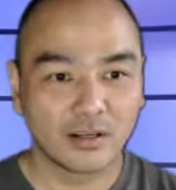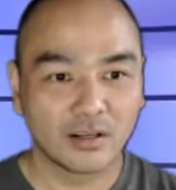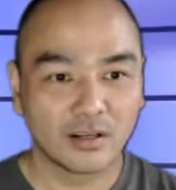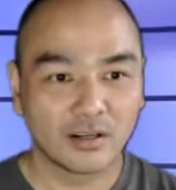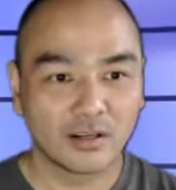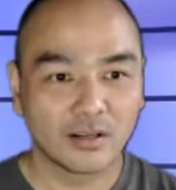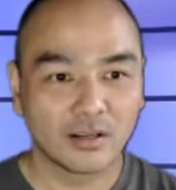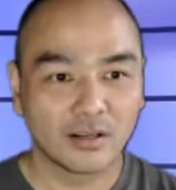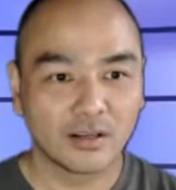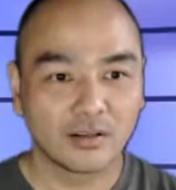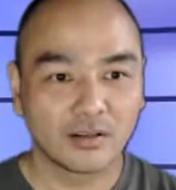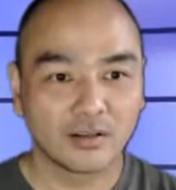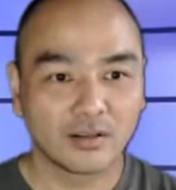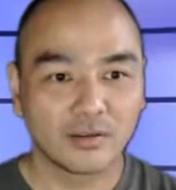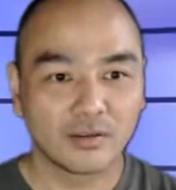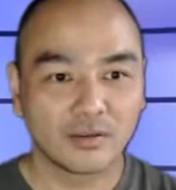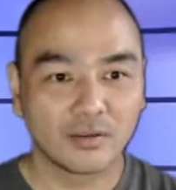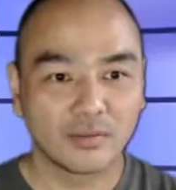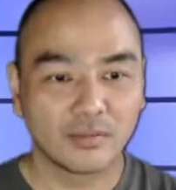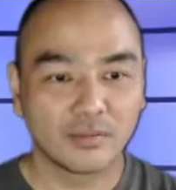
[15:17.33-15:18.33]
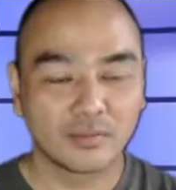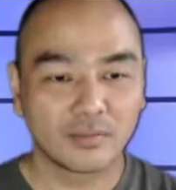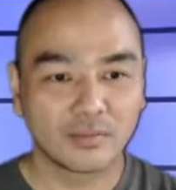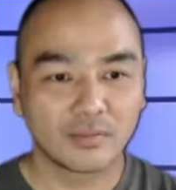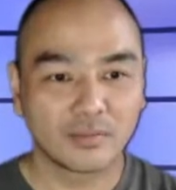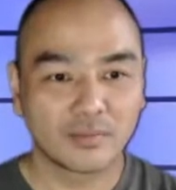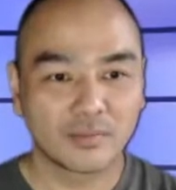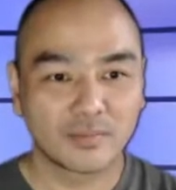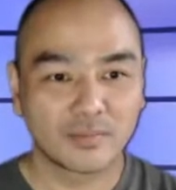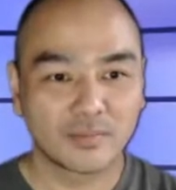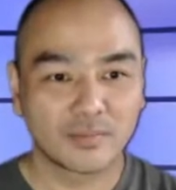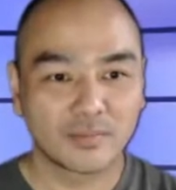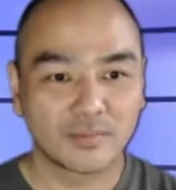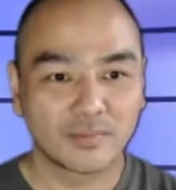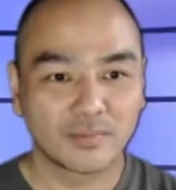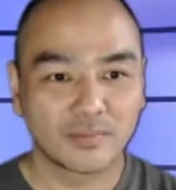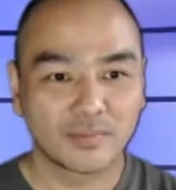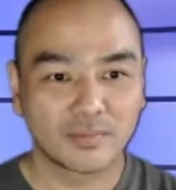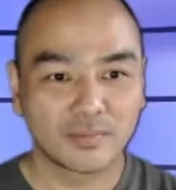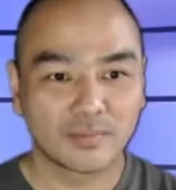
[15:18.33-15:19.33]

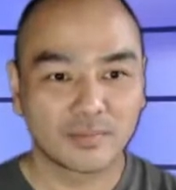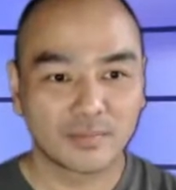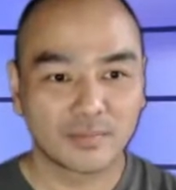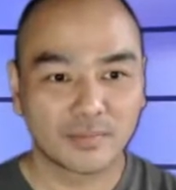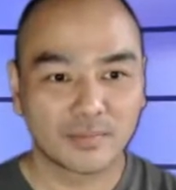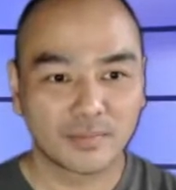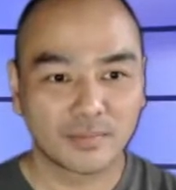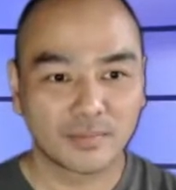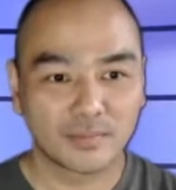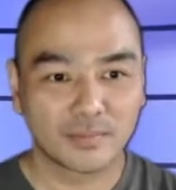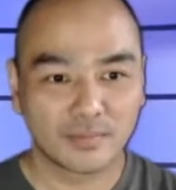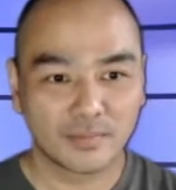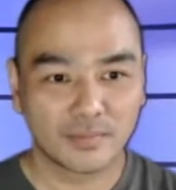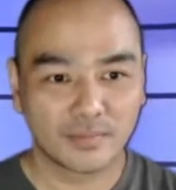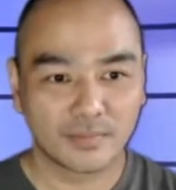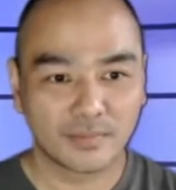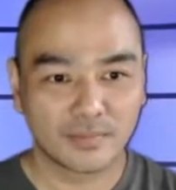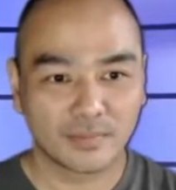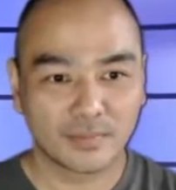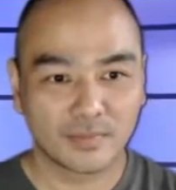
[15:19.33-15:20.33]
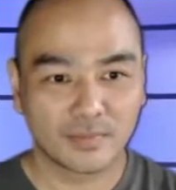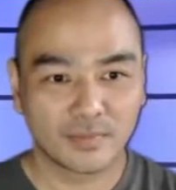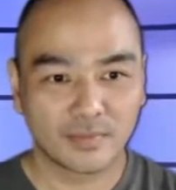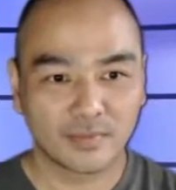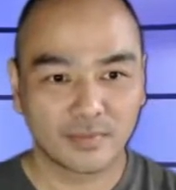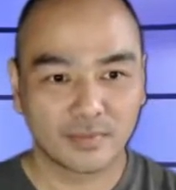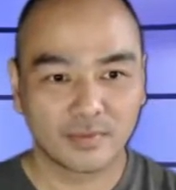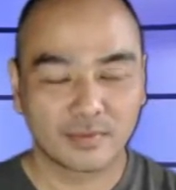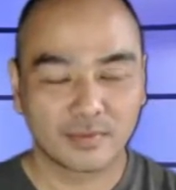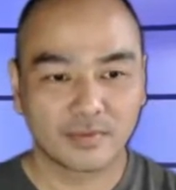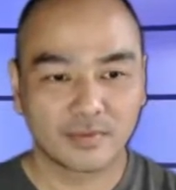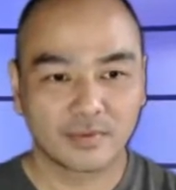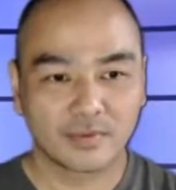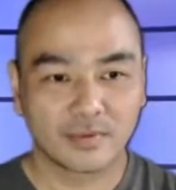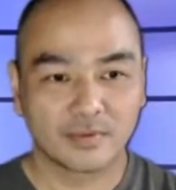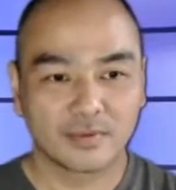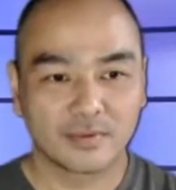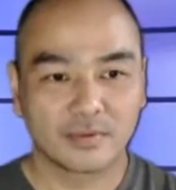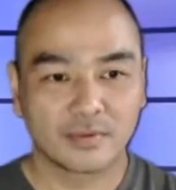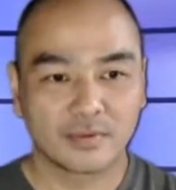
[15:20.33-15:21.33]

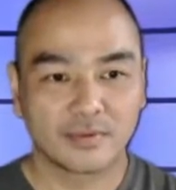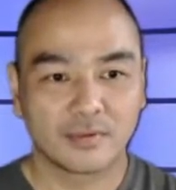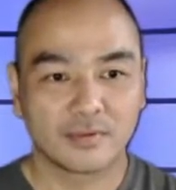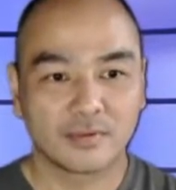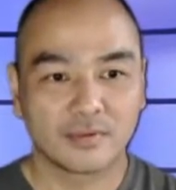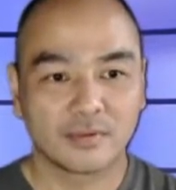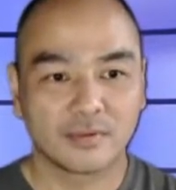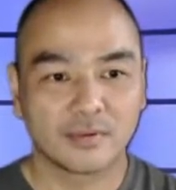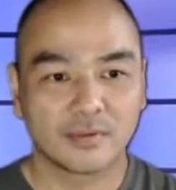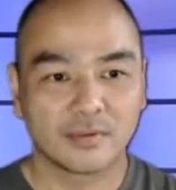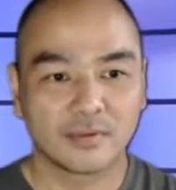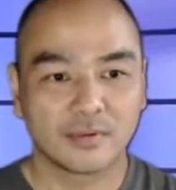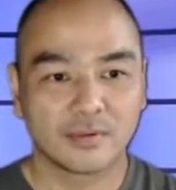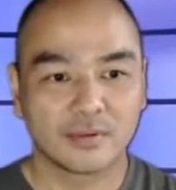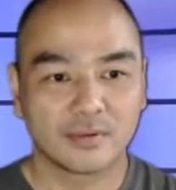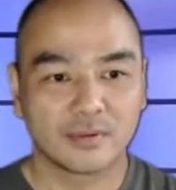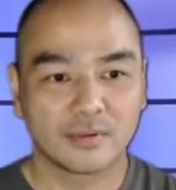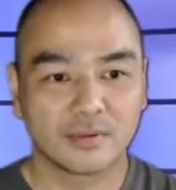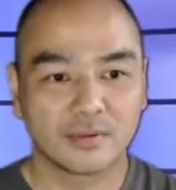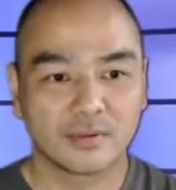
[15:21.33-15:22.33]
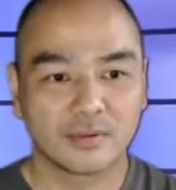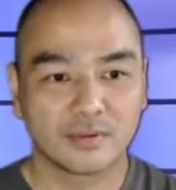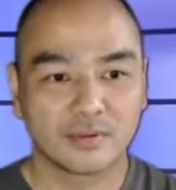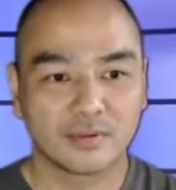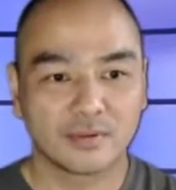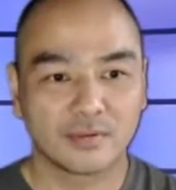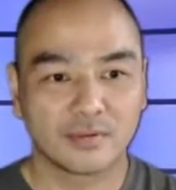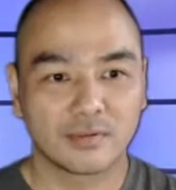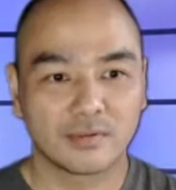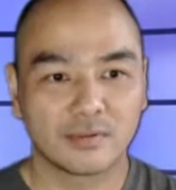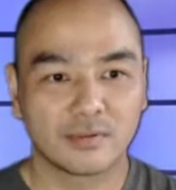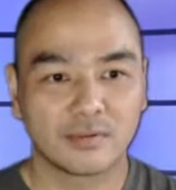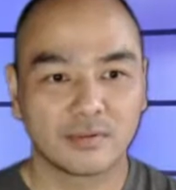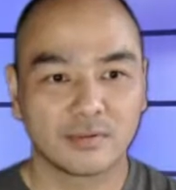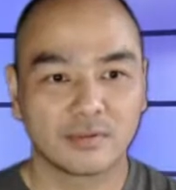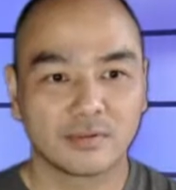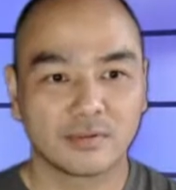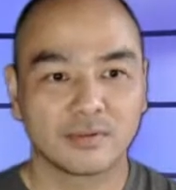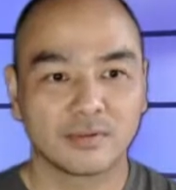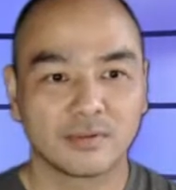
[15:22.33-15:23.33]

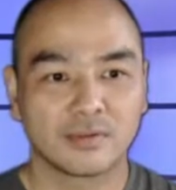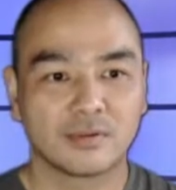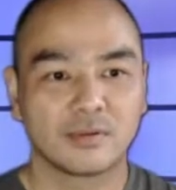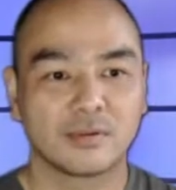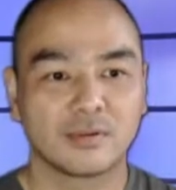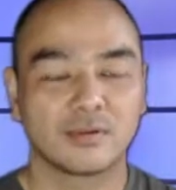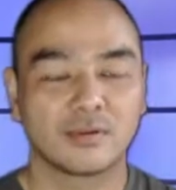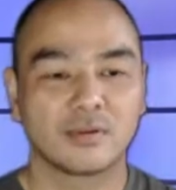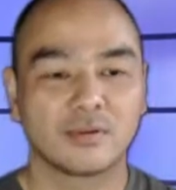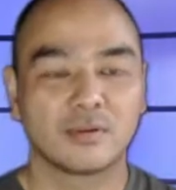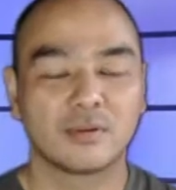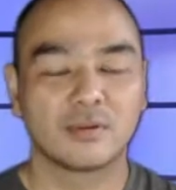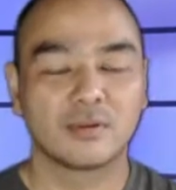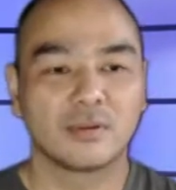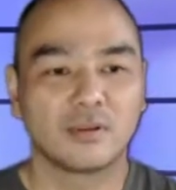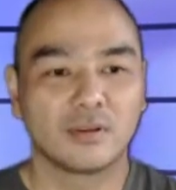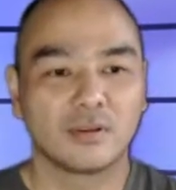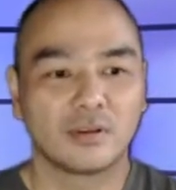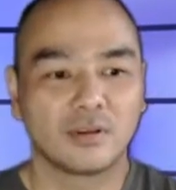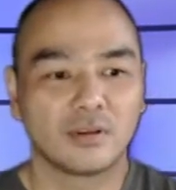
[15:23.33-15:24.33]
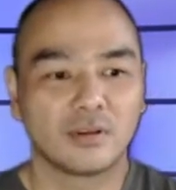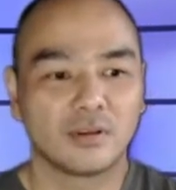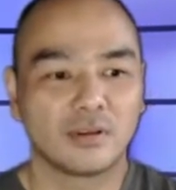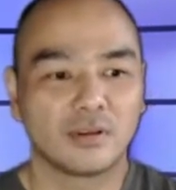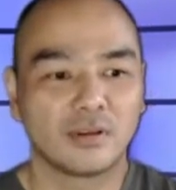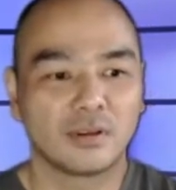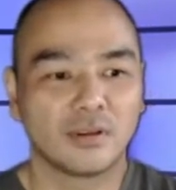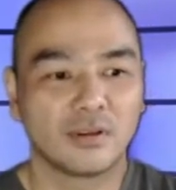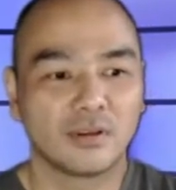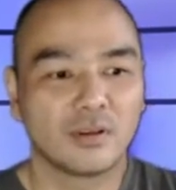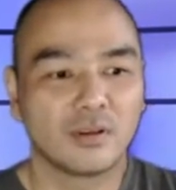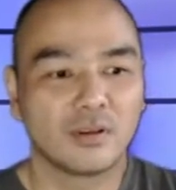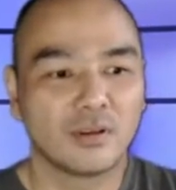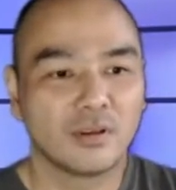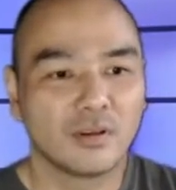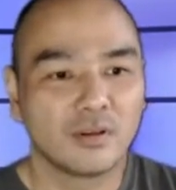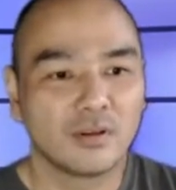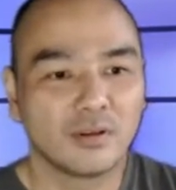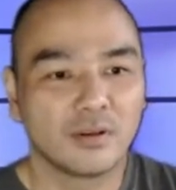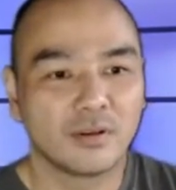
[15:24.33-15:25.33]
No words are spoken by the person on screen.